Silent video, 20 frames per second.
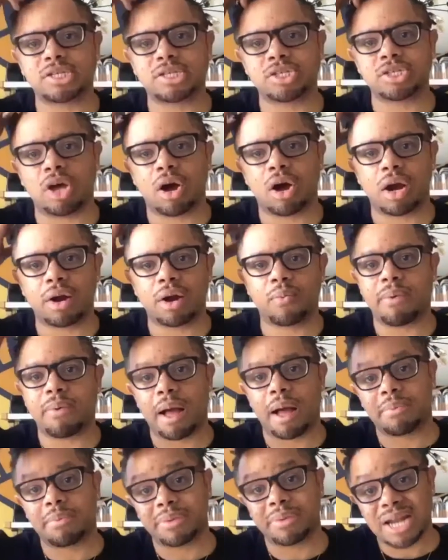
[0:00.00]
are we're
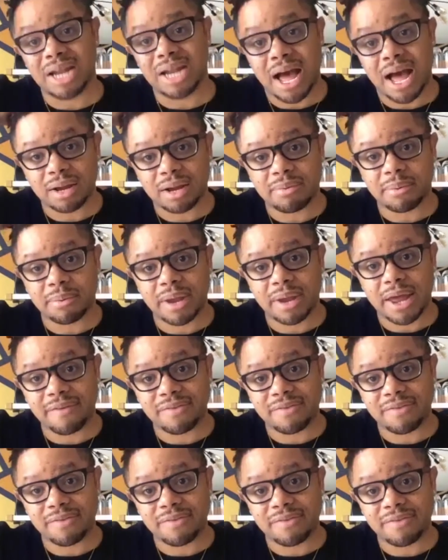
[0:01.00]
probably not going to be able to have the
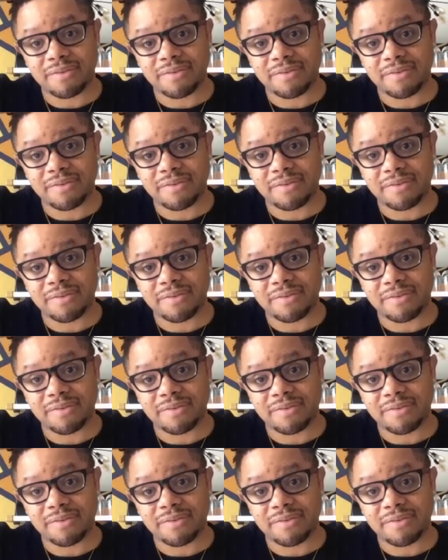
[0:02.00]
summit,